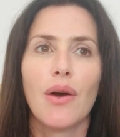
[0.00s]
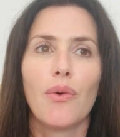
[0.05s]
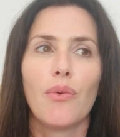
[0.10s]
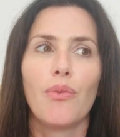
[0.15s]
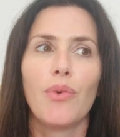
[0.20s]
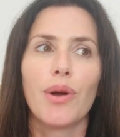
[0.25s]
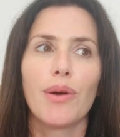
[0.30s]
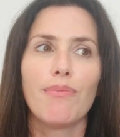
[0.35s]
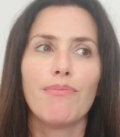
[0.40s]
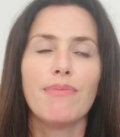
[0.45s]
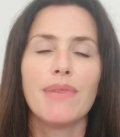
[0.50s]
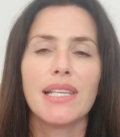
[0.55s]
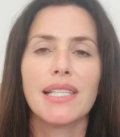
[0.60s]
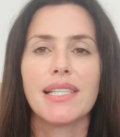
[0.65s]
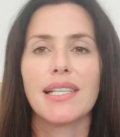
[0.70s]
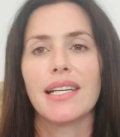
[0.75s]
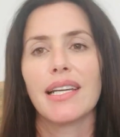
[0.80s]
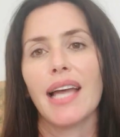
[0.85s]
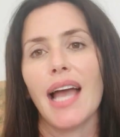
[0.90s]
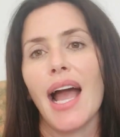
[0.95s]
we're
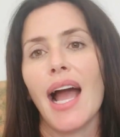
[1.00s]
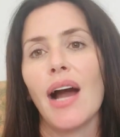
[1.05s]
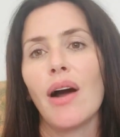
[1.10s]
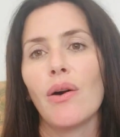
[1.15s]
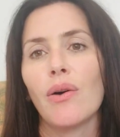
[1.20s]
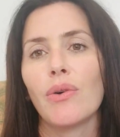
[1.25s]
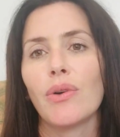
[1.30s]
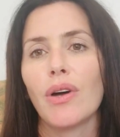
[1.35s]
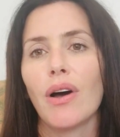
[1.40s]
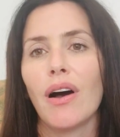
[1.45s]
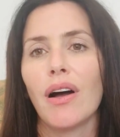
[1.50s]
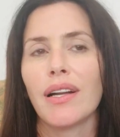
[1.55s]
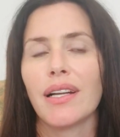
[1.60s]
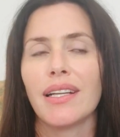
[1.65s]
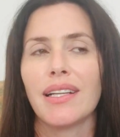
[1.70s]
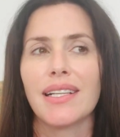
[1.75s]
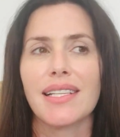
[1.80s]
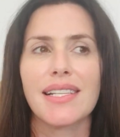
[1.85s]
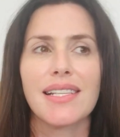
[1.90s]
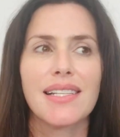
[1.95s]
missing out on
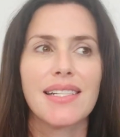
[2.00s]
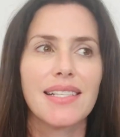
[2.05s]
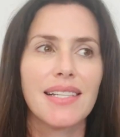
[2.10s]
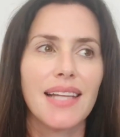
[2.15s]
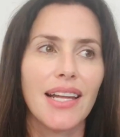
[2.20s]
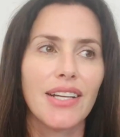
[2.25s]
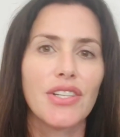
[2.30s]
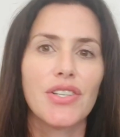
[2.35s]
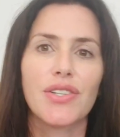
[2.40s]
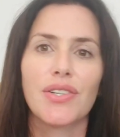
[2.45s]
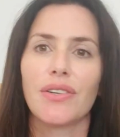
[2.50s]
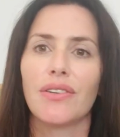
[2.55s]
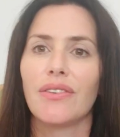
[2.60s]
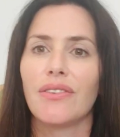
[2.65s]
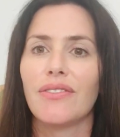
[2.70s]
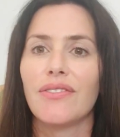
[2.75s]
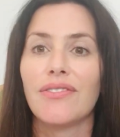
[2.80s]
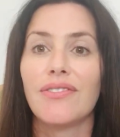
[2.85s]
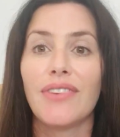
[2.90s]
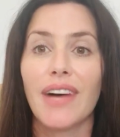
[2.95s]
an
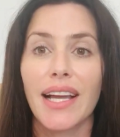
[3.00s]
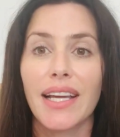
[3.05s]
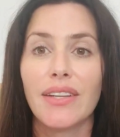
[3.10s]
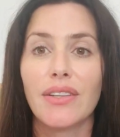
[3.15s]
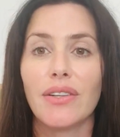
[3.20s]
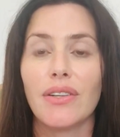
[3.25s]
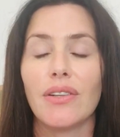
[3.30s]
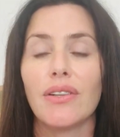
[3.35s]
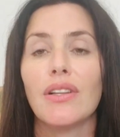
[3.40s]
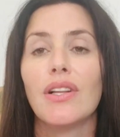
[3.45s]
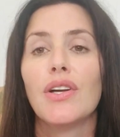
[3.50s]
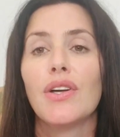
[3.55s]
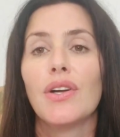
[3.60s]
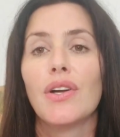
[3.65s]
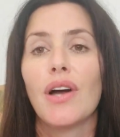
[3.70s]
essential, vital